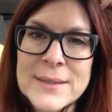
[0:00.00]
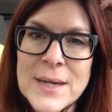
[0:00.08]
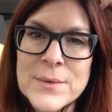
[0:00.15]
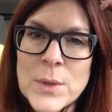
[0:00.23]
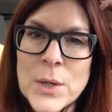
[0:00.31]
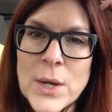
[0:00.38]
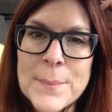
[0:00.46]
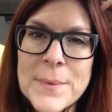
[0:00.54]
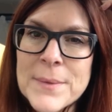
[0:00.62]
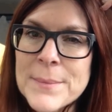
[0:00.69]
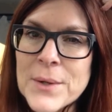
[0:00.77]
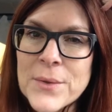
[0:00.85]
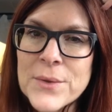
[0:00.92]
I woke up in the
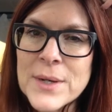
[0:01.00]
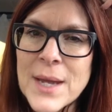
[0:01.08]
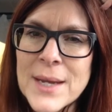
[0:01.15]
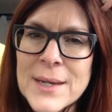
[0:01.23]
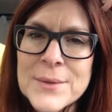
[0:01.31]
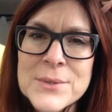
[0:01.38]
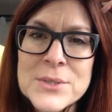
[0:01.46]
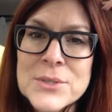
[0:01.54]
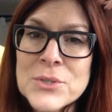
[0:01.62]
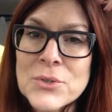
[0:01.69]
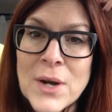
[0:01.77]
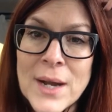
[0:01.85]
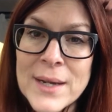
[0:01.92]
middle of the night and I was just
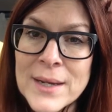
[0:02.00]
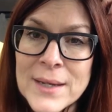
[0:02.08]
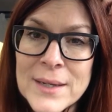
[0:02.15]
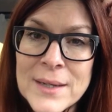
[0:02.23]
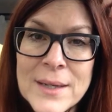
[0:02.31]
crying.